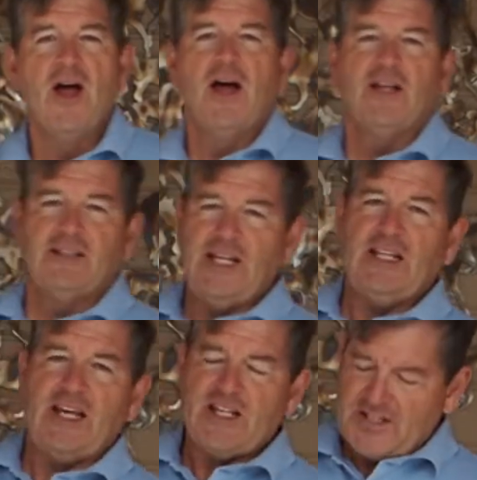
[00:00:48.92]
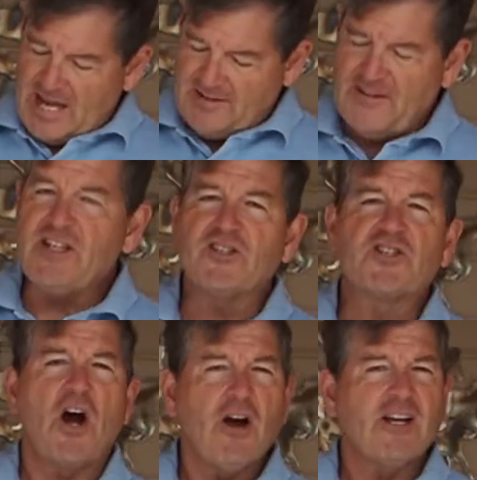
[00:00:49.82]
Lilies like these
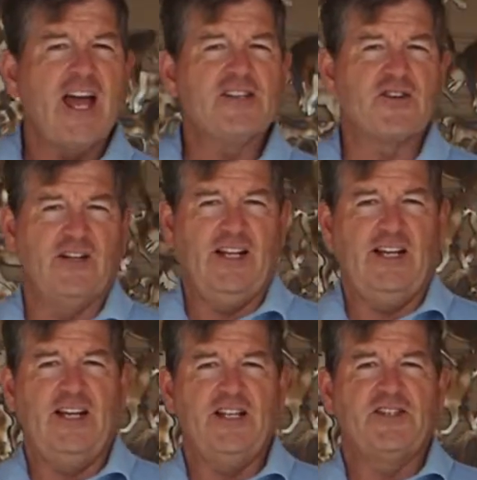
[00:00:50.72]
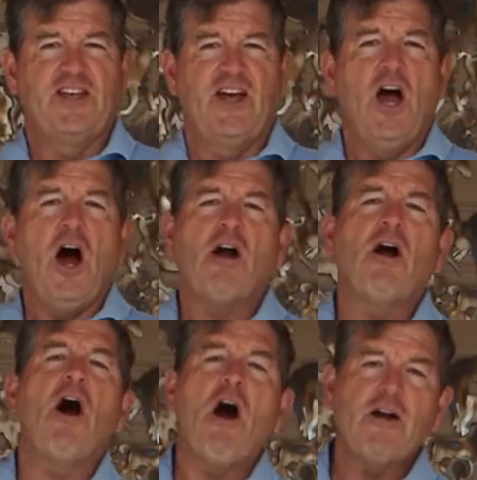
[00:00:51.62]
stargazer lilies are
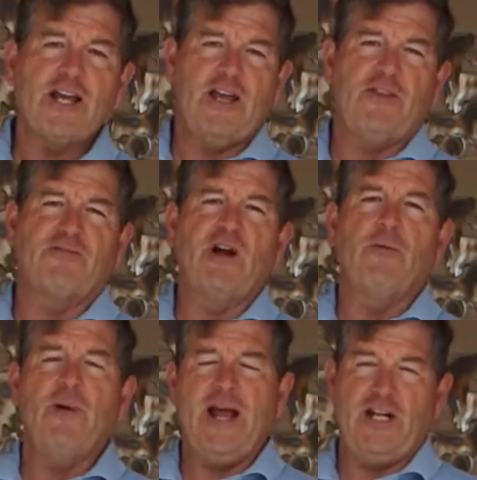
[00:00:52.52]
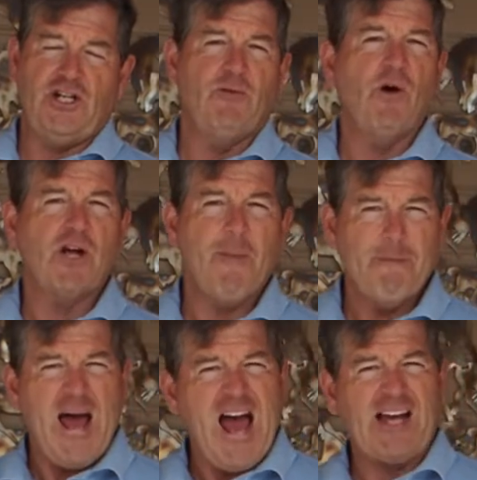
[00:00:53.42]
hardy in the Front Range and will come
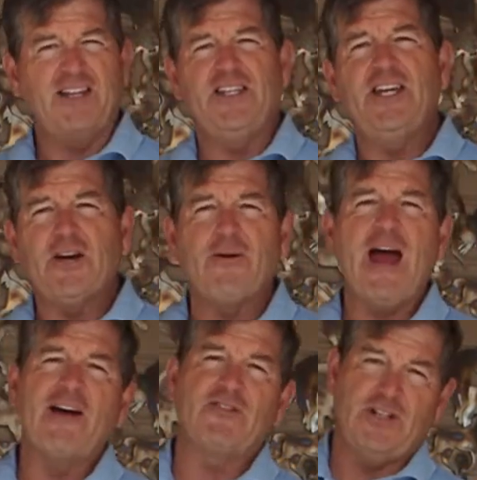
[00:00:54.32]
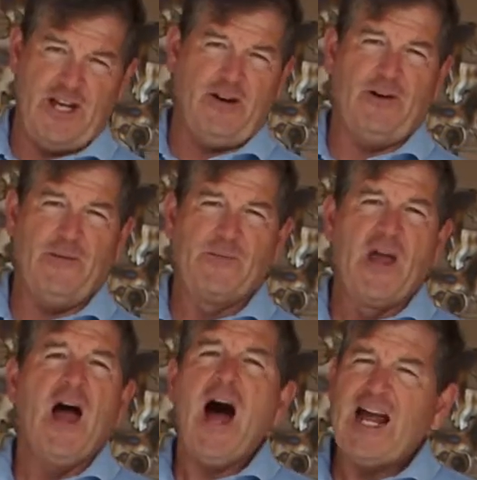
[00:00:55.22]
back year after year.
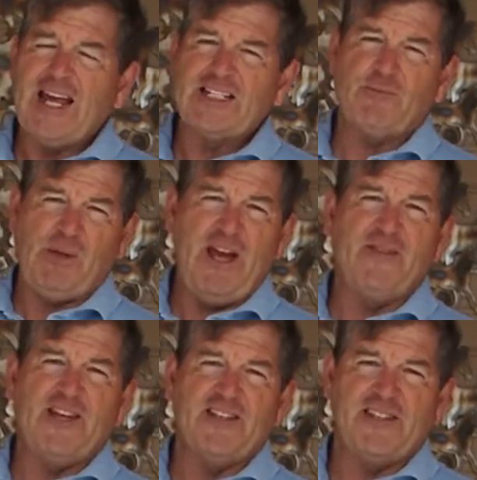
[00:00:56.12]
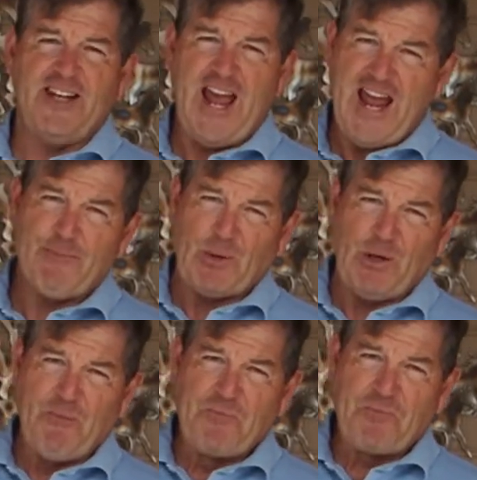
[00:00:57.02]
I like to plant these in
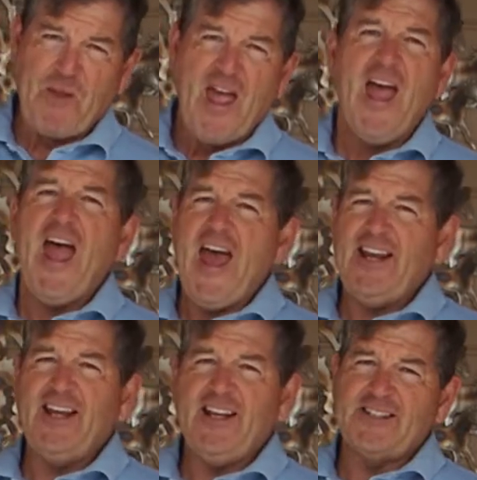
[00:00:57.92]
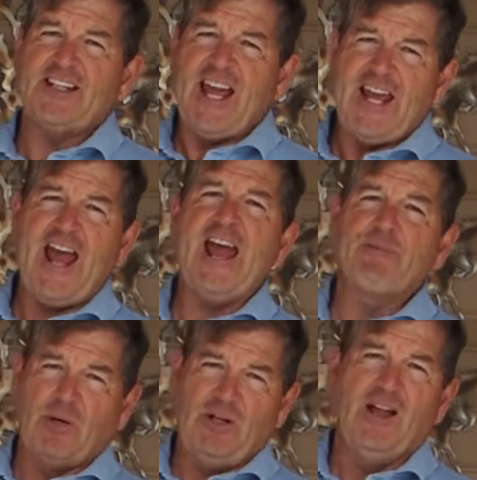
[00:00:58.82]
April, and it is late
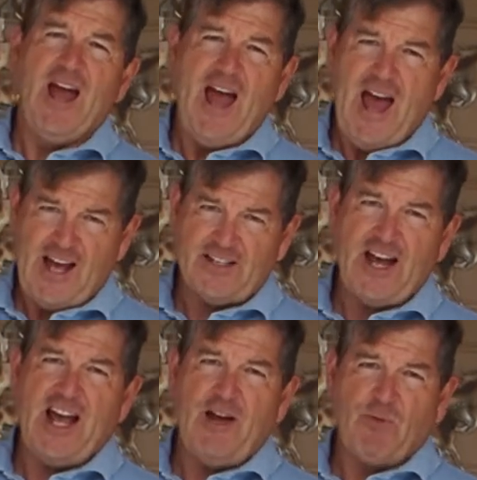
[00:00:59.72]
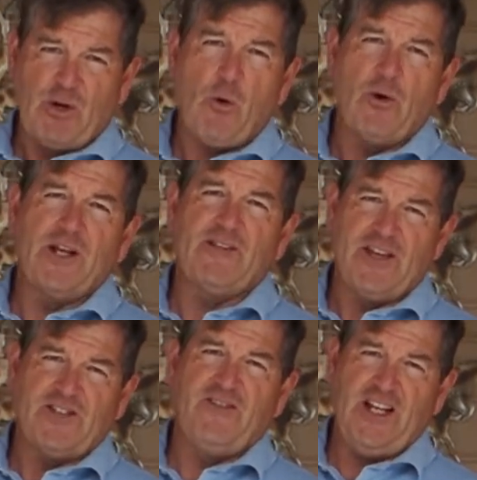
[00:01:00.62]
April as I am recording
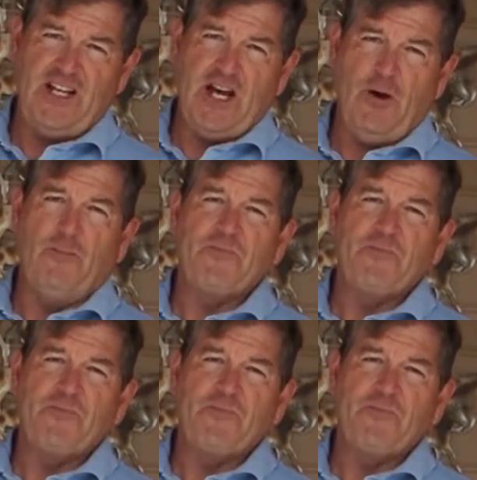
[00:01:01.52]
this video.